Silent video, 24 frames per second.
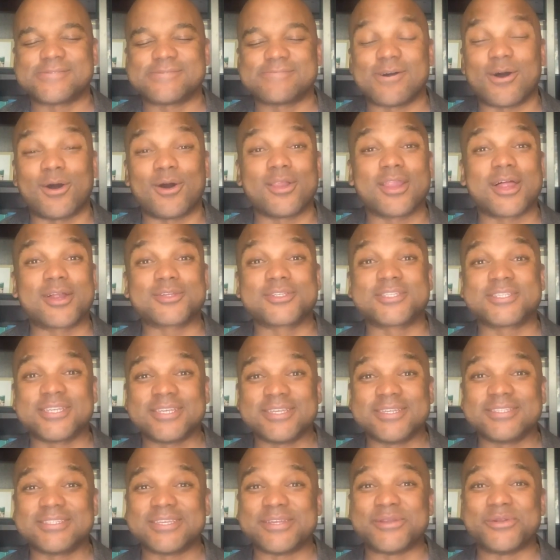All our
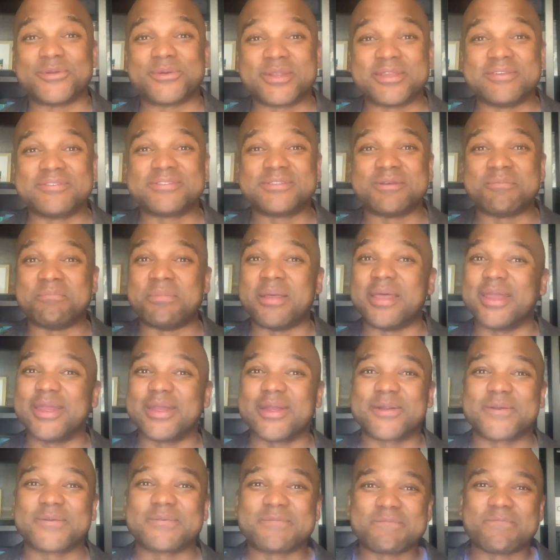sins and grief to
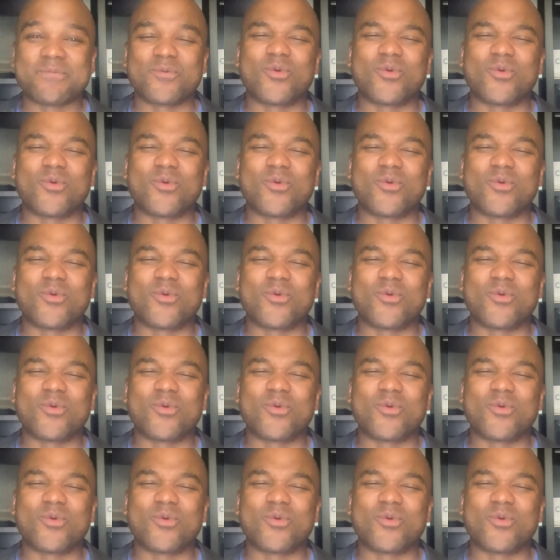bear.